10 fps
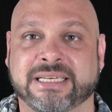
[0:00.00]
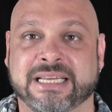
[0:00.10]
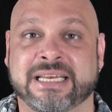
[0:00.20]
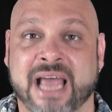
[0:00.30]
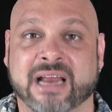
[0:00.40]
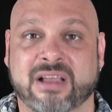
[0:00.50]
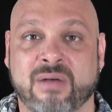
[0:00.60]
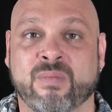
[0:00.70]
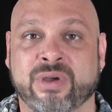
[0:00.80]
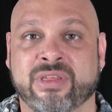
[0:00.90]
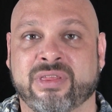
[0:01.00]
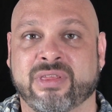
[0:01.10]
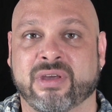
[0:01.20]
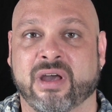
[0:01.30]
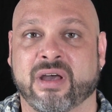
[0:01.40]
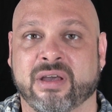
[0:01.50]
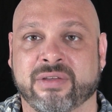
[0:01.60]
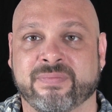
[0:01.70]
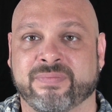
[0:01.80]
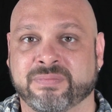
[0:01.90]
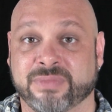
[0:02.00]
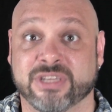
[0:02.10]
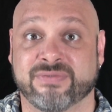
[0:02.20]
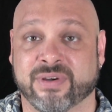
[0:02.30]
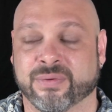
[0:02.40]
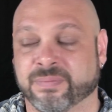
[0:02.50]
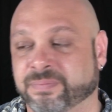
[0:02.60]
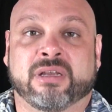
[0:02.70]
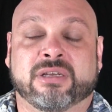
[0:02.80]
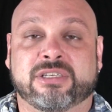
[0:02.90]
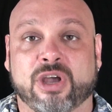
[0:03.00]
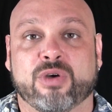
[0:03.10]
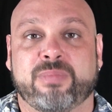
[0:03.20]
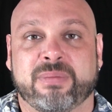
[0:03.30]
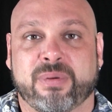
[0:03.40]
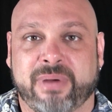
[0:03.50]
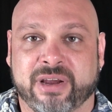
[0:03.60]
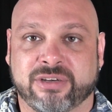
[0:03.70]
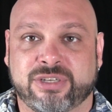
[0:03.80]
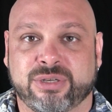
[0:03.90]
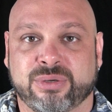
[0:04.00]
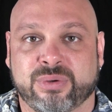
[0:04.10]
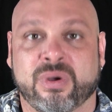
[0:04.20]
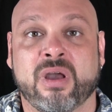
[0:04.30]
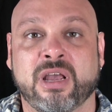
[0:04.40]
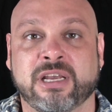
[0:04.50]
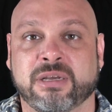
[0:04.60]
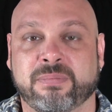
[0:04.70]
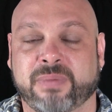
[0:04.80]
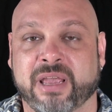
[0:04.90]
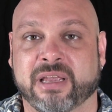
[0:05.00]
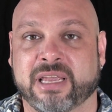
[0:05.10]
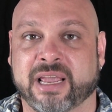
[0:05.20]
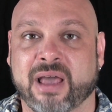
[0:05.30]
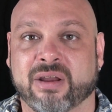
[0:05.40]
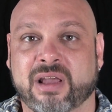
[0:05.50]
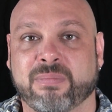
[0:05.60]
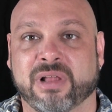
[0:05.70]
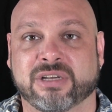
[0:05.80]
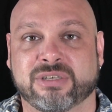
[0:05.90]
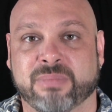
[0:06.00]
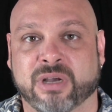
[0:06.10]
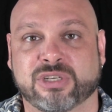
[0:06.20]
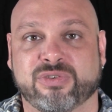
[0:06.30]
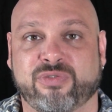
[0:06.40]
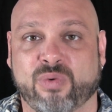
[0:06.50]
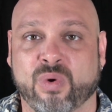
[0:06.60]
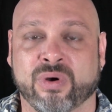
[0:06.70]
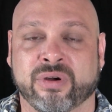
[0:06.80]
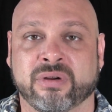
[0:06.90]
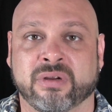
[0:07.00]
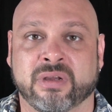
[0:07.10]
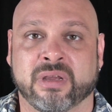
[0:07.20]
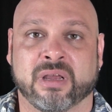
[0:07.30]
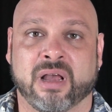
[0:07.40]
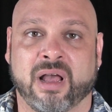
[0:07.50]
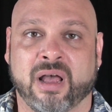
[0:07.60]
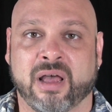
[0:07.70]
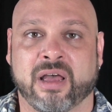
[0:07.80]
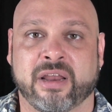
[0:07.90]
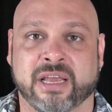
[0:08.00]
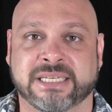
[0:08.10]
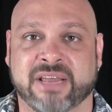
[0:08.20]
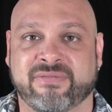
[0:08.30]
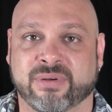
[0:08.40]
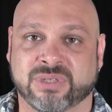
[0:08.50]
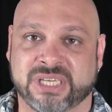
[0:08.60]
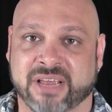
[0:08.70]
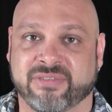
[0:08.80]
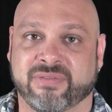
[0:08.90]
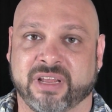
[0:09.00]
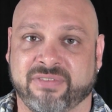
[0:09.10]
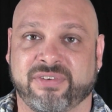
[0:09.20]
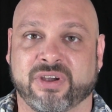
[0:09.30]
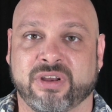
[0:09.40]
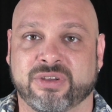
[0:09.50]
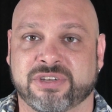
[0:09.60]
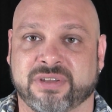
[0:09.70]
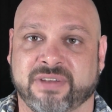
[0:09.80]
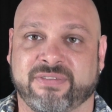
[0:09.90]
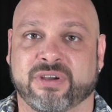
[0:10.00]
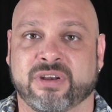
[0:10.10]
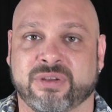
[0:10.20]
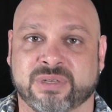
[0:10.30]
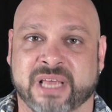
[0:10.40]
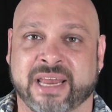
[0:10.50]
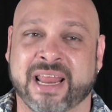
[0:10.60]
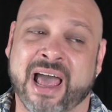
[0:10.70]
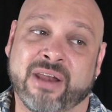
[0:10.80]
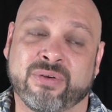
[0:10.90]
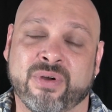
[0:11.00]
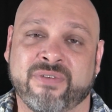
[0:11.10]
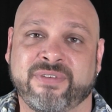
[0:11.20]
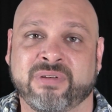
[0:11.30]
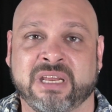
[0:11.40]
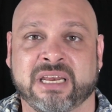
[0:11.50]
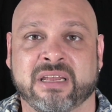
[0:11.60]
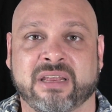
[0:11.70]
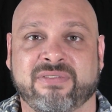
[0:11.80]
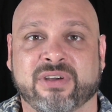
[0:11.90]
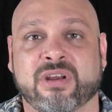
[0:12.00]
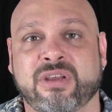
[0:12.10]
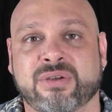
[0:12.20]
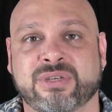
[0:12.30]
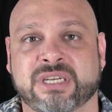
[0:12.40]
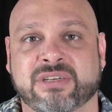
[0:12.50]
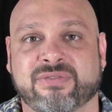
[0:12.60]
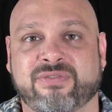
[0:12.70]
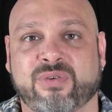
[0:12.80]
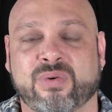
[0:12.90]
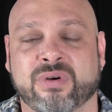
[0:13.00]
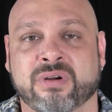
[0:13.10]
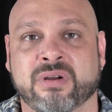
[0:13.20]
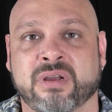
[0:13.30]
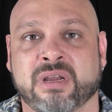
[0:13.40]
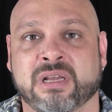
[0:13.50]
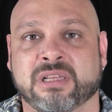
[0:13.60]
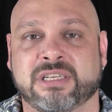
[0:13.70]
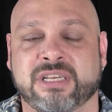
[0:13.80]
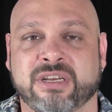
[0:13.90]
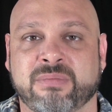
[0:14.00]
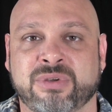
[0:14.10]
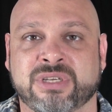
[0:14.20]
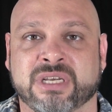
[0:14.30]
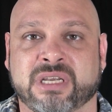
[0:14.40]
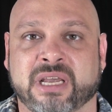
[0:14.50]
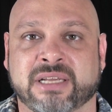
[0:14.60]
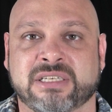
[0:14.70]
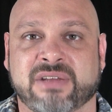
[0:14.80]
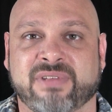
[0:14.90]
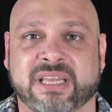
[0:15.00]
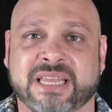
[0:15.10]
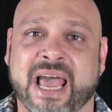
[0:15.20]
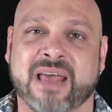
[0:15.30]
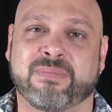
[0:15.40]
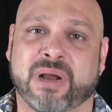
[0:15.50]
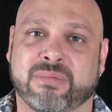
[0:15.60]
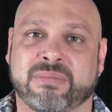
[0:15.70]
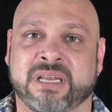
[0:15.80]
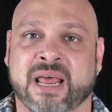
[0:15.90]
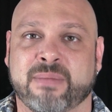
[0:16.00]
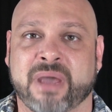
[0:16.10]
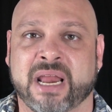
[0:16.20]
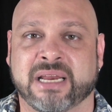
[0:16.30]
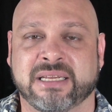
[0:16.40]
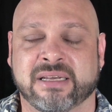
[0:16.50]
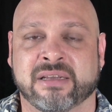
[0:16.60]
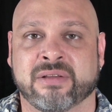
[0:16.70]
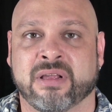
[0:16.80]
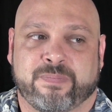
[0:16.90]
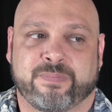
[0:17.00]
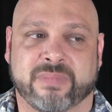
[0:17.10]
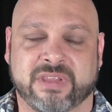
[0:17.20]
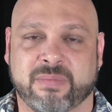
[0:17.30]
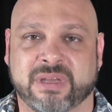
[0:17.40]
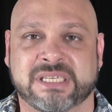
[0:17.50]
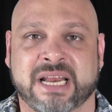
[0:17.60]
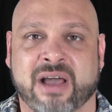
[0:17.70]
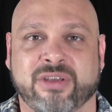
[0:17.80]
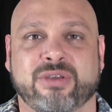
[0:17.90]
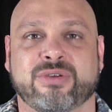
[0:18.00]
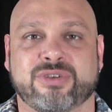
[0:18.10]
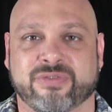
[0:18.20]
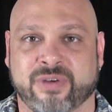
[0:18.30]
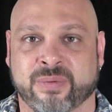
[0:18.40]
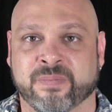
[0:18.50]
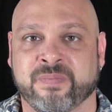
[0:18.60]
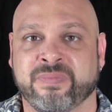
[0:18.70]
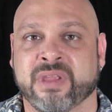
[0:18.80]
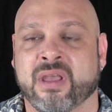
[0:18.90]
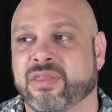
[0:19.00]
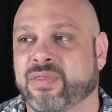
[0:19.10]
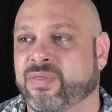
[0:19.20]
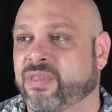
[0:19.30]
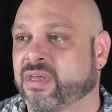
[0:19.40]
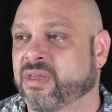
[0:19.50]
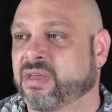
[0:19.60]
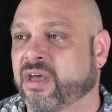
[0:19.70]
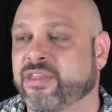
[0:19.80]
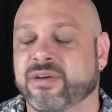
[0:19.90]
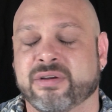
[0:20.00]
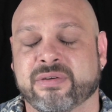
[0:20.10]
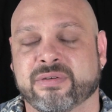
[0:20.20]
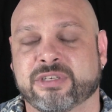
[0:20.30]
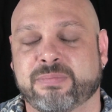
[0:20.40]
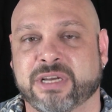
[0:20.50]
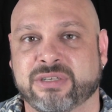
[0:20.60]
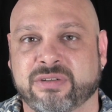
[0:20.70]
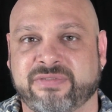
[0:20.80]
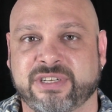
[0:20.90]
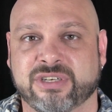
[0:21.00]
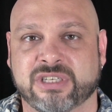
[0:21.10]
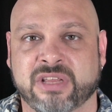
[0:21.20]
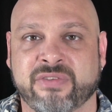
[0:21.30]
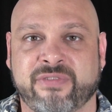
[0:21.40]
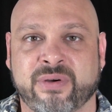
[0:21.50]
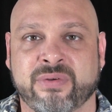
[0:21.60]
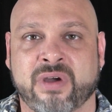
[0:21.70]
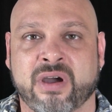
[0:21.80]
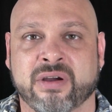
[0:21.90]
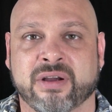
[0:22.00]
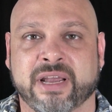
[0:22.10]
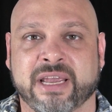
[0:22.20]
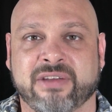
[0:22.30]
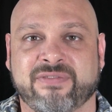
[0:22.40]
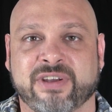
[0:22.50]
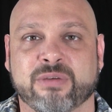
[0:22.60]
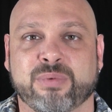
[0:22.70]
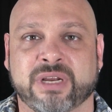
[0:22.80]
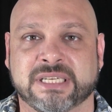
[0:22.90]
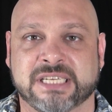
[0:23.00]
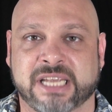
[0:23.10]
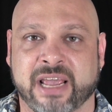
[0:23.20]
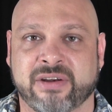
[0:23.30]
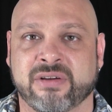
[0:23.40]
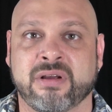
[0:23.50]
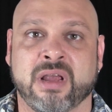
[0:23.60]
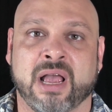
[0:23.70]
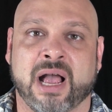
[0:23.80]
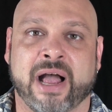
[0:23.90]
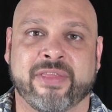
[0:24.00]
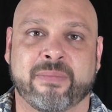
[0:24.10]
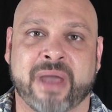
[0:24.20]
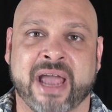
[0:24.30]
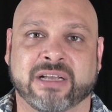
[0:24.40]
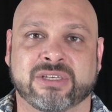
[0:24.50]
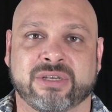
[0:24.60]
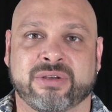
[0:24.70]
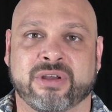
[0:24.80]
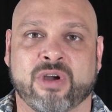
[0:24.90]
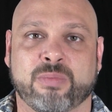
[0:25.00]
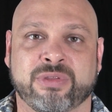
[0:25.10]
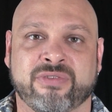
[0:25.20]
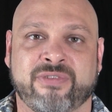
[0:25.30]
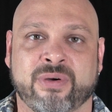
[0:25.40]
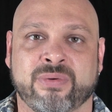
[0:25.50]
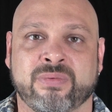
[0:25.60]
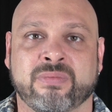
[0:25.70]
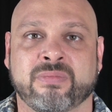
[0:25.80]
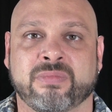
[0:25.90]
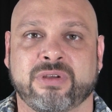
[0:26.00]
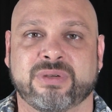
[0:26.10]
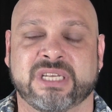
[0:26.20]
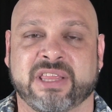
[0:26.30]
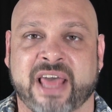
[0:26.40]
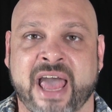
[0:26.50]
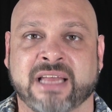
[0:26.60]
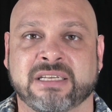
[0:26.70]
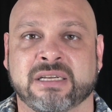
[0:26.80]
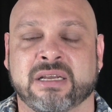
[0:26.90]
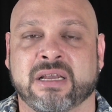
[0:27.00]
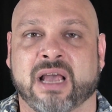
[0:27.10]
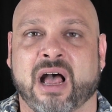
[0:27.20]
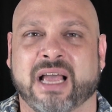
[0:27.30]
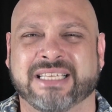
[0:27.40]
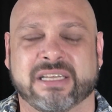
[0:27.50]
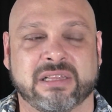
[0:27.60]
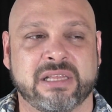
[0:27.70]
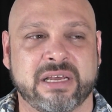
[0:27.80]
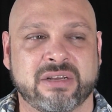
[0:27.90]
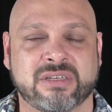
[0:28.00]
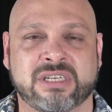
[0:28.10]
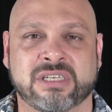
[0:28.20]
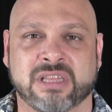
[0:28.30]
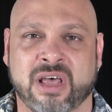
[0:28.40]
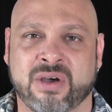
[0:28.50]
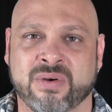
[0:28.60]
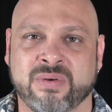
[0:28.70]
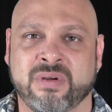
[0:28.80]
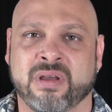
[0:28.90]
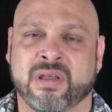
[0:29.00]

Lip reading: did not come with this phone. So be prepared to kick out a couple extra bucks for a nice headphone set if you're going to use it. If you're going to use that. Now, I don't know if you need it. If you're going to use it for listening to music and stuff like that, probably not a bad idea. It depends on how you use your phone. The other special features on the phone are a fingerprint scanner on the back, so you can open the phone using that. It's a little slow,